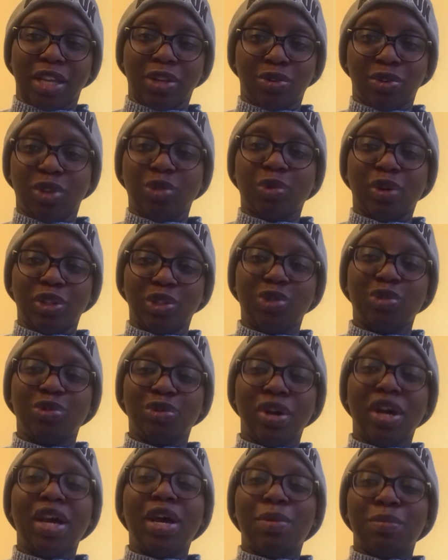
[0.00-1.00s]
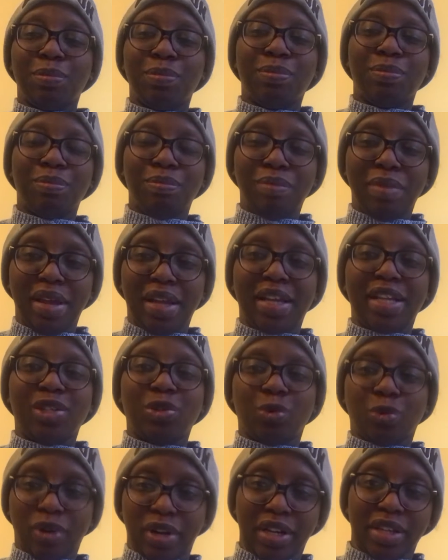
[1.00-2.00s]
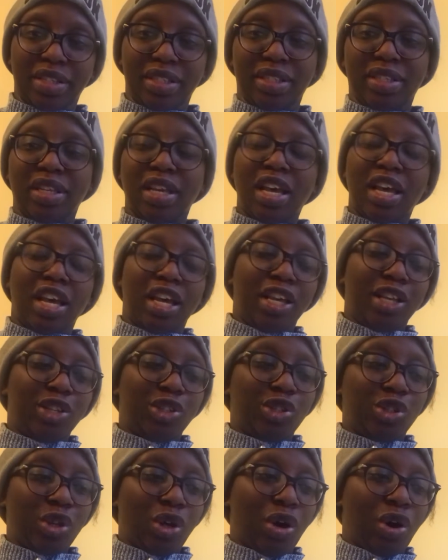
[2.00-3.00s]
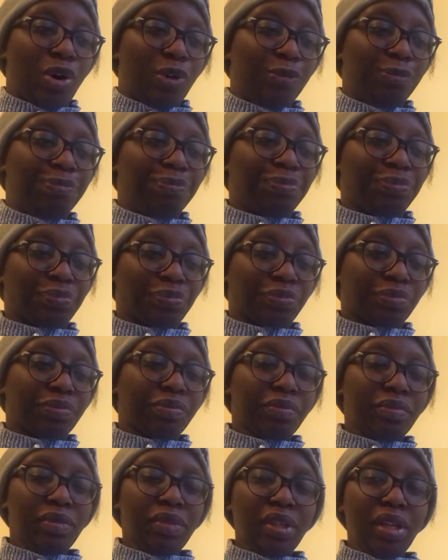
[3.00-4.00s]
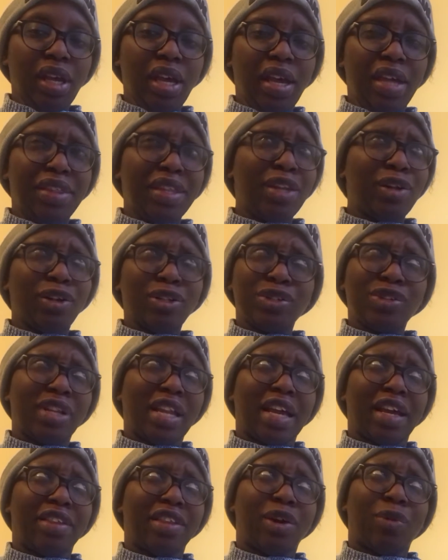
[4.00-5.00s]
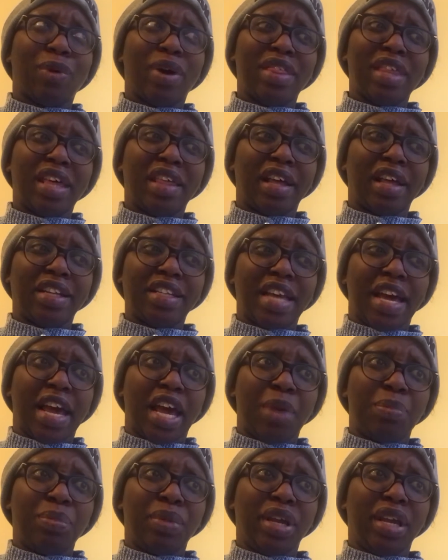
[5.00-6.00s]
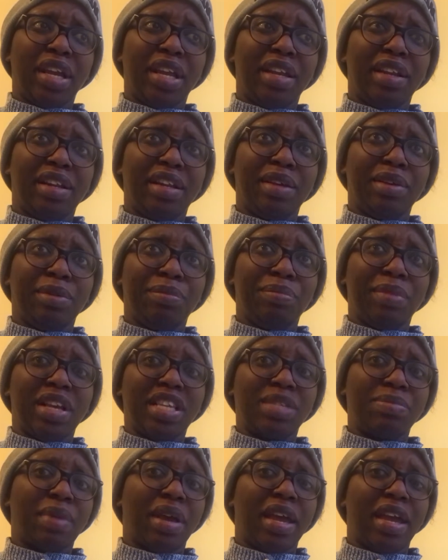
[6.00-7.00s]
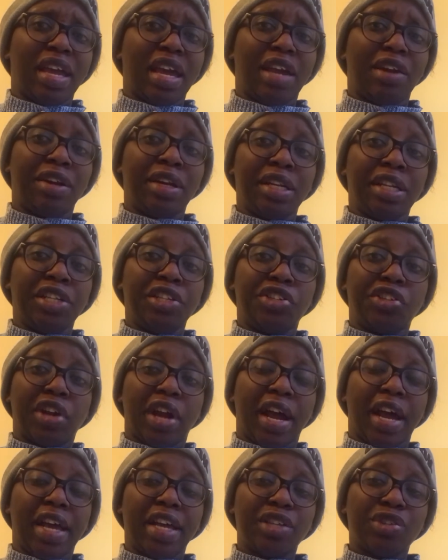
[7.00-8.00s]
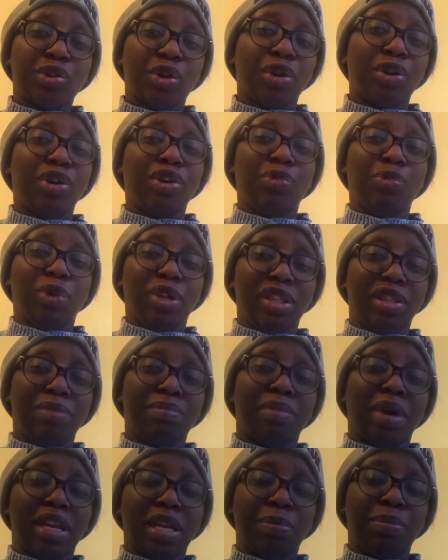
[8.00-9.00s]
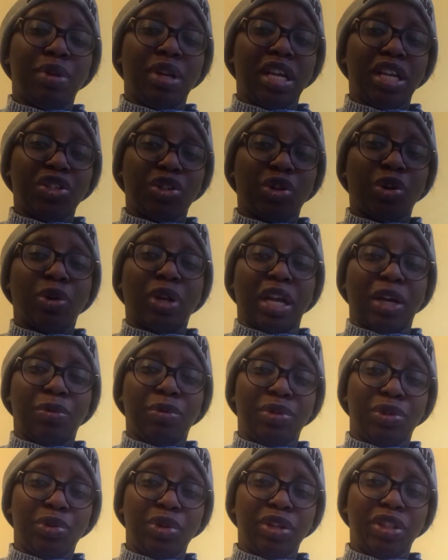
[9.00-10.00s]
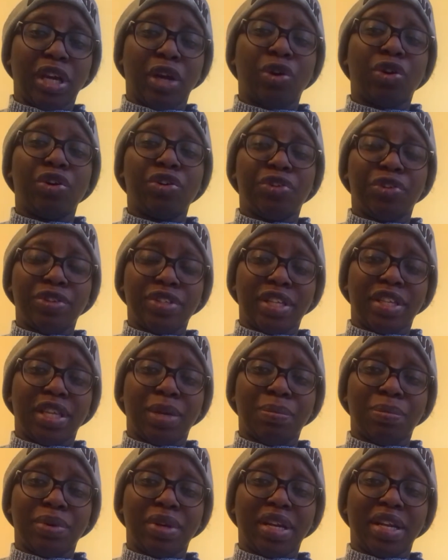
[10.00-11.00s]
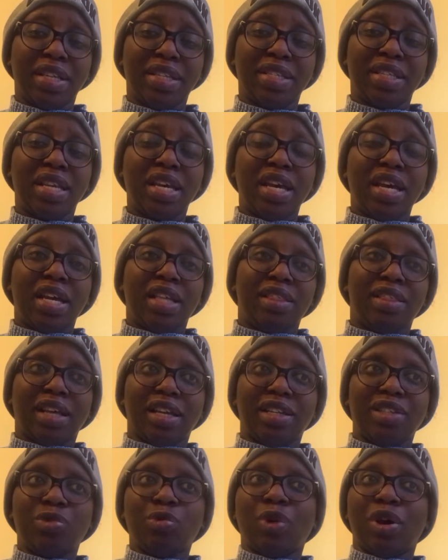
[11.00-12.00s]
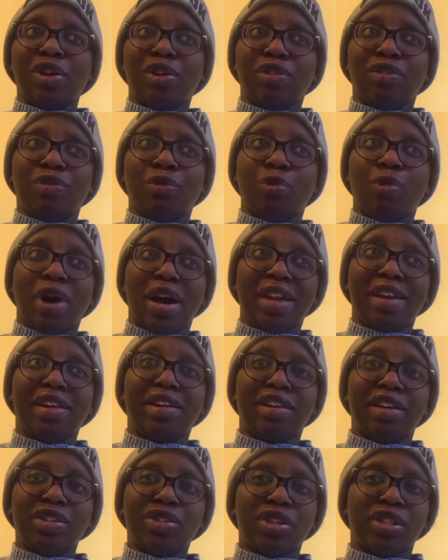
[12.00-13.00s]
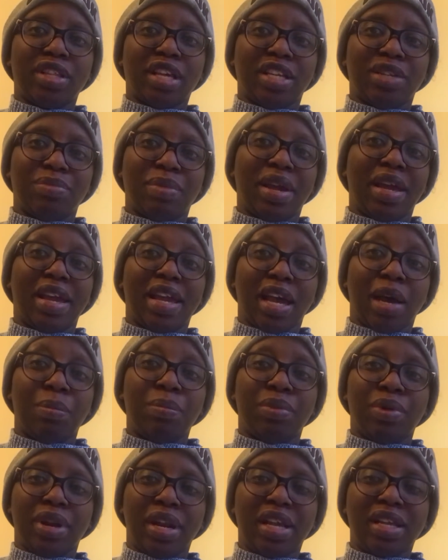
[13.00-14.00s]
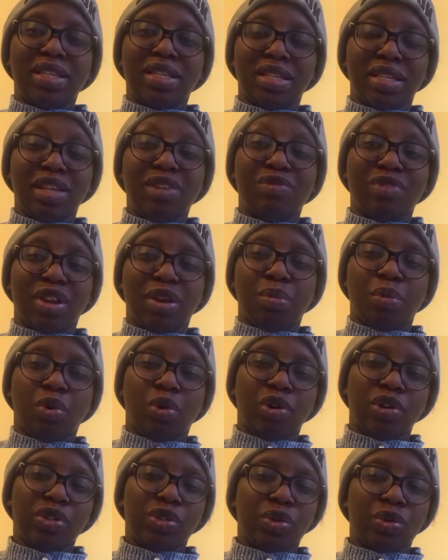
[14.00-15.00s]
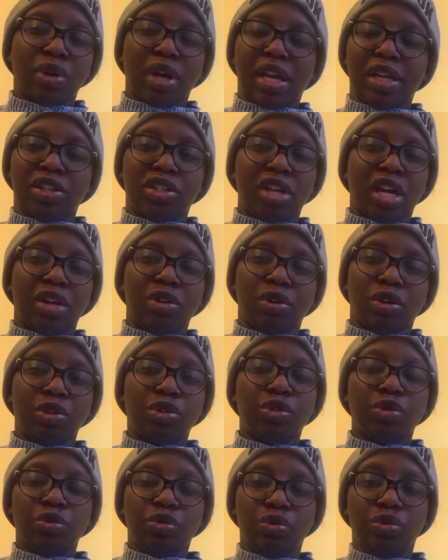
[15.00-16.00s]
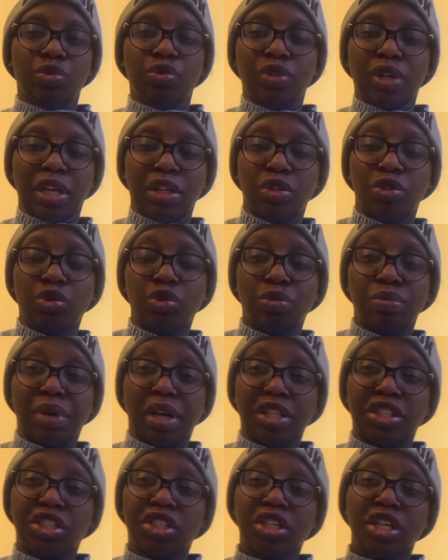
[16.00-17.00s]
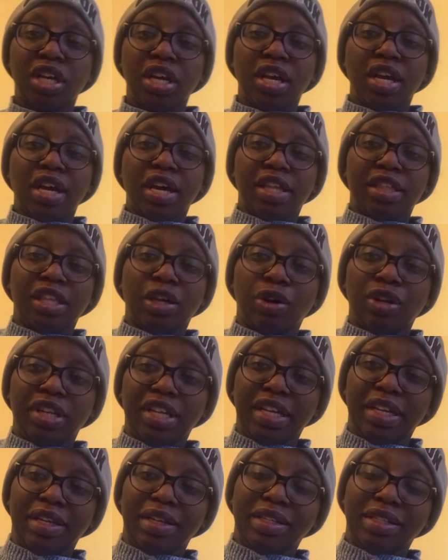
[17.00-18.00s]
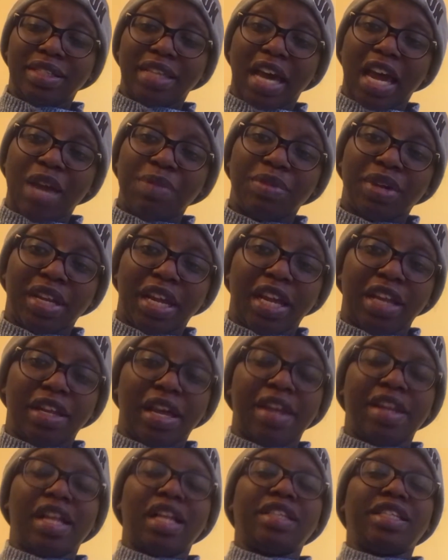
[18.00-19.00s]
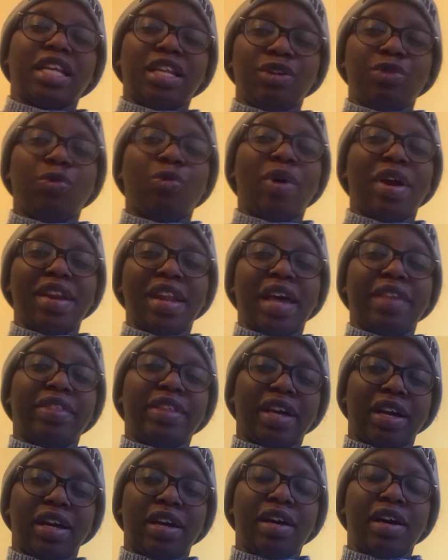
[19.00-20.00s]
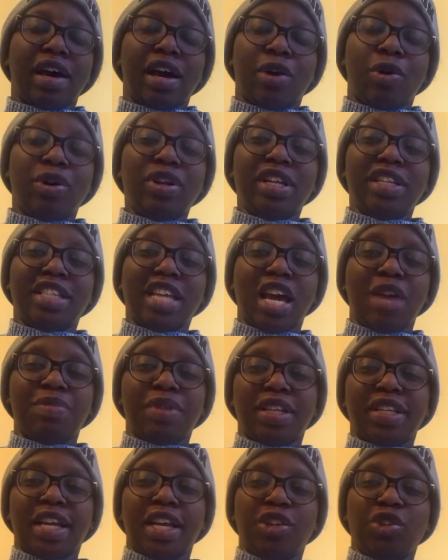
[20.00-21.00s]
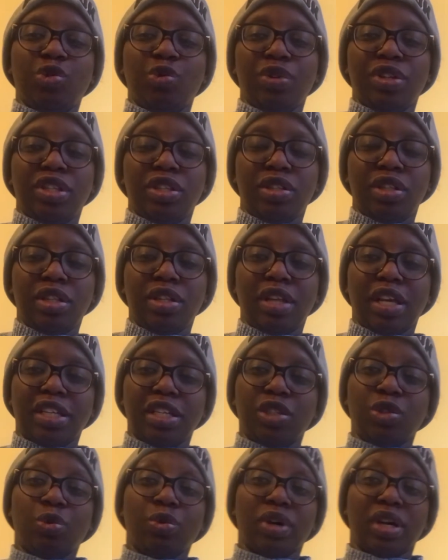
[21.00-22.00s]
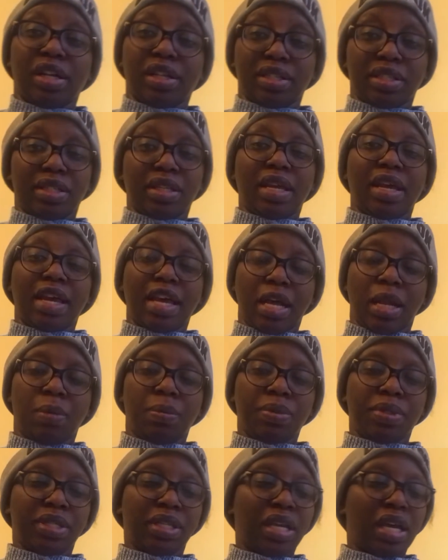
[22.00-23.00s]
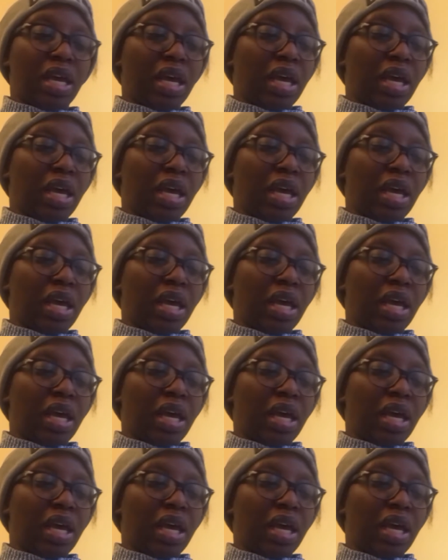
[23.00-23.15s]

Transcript: I do not want to make it worse. So, and then also, like, the weather that I am in, it makes my hair really dry. So with manipulation, or like with doing the cornrows and the braids, that is one reason that my hair breaks even more. So I try not to do that too much. The only time that I'll tell you when, the only time that I do it, that it works, helps.